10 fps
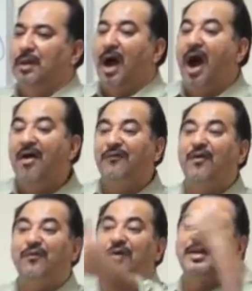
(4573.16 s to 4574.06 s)
Half
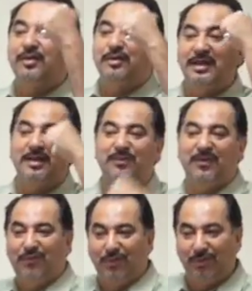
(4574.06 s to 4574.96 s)
of what you did
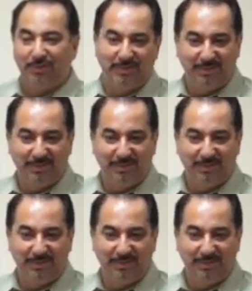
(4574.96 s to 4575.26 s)
before.